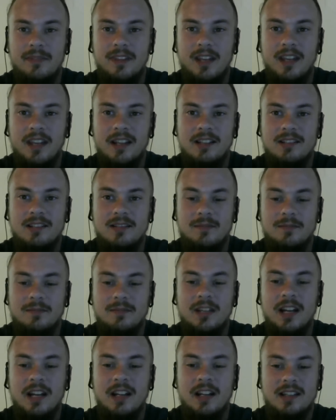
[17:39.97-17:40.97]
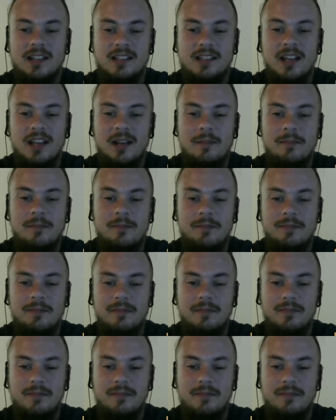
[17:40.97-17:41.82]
it's kind of the same